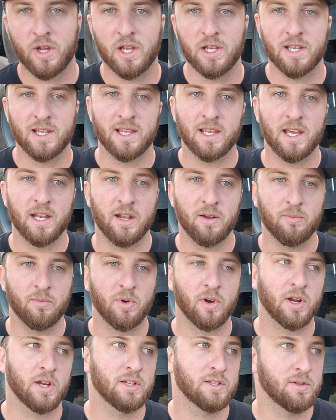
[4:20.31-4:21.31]
Can you get it,
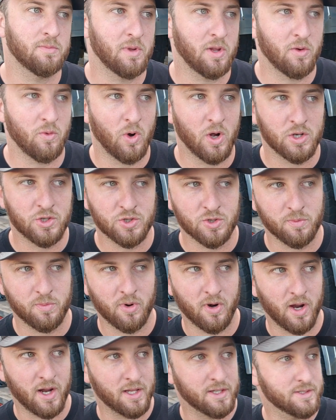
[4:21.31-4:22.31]
bring it to me? What's your
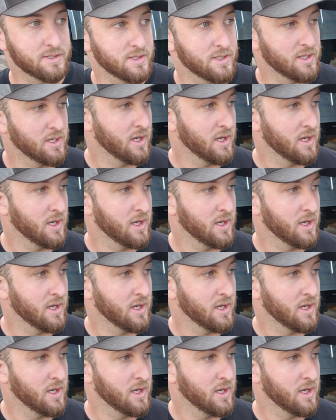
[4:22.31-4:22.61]
price?